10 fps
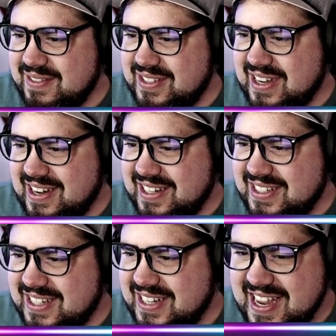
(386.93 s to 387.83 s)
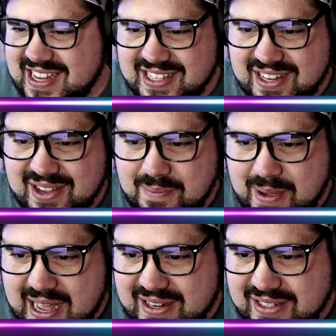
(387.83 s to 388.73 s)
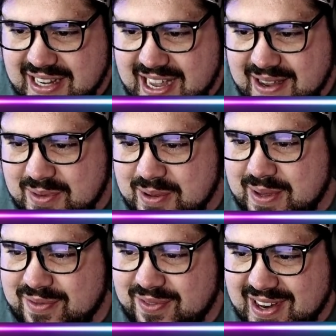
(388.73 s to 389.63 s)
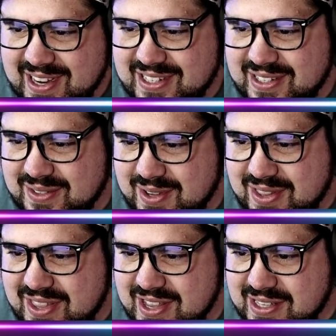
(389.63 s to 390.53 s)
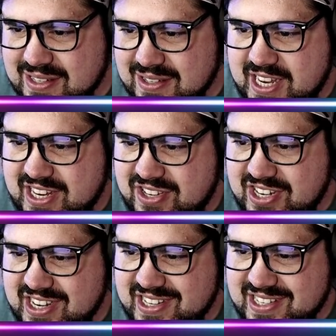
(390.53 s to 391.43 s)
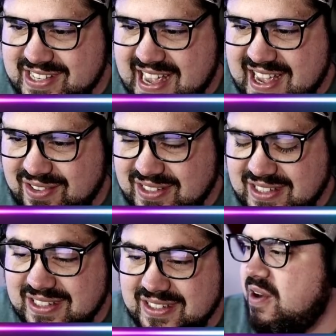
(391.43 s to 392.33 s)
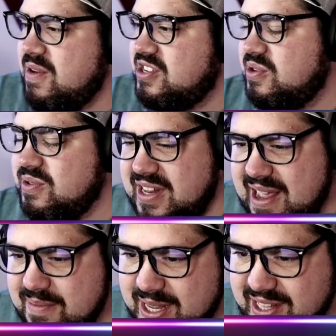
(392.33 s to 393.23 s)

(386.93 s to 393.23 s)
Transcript: I'm sorry, today's Kabata time will be finished with this BG sound." Not quite sure what that